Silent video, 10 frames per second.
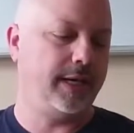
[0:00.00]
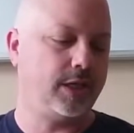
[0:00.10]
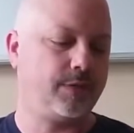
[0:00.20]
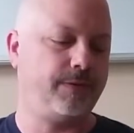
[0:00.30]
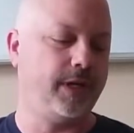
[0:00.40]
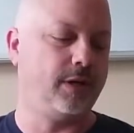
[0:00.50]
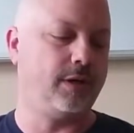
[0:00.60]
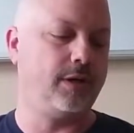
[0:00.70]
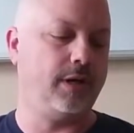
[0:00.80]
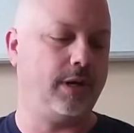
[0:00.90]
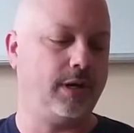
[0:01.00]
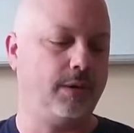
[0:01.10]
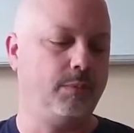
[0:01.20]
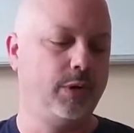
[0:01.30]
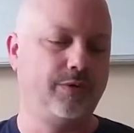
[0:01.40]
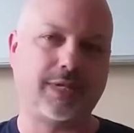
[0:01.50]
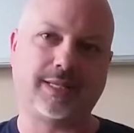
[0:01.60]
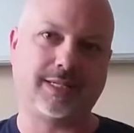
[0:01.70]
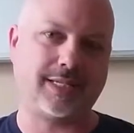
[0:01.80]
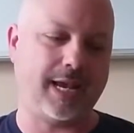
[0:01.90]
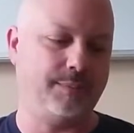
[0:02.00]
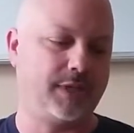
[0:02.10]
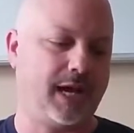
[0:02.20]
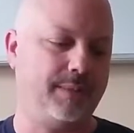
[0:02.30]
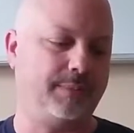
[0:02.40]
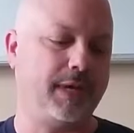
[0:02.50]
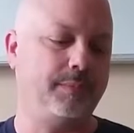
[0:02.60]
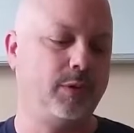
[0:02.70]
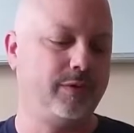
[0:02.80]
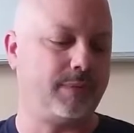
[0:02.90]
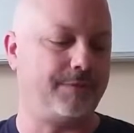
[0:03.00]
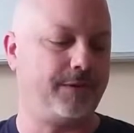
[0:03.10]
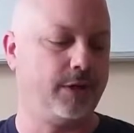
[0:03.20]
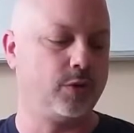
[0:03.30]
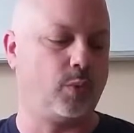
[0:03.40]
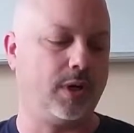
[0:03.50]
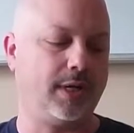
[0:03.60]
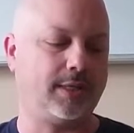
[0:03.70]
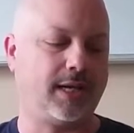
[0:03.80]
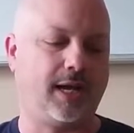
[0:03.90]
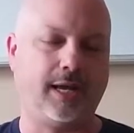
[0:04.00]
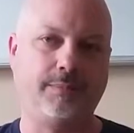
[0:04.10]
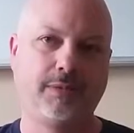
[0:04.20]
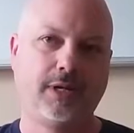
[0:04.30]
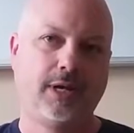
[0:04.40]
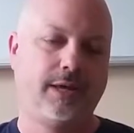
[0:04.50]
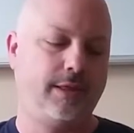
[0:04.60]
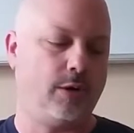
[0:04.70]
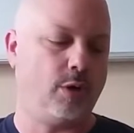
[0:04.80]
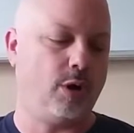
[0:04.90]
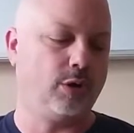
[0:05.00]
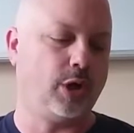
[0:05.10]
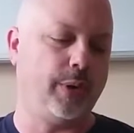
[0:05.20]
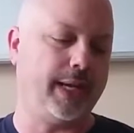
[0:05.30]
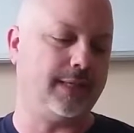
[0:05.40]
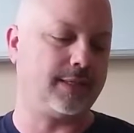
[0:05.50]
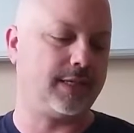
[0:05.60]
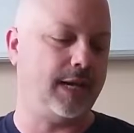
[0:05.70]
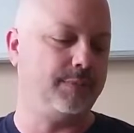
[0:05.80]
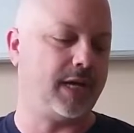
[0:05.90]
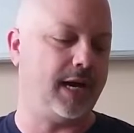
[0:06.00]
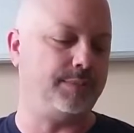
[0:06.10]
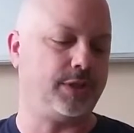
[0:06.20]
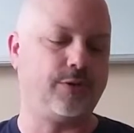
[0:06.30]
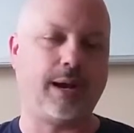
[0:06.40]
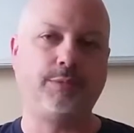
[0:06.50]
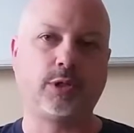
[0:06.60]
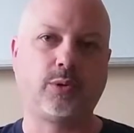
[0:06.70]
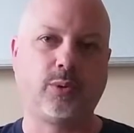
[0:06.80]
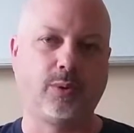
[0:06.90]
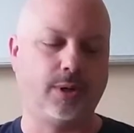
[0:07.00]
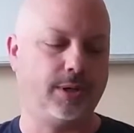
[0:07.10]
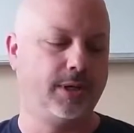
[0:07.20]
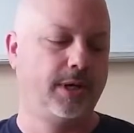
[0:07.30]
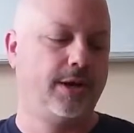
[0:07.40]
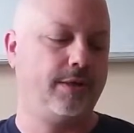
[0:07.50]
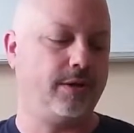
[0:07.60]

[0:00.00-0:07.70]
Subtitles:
Each finger moves at the same time. I'm not moving my fingers one at a time. They're all going at the same time to grab the chord.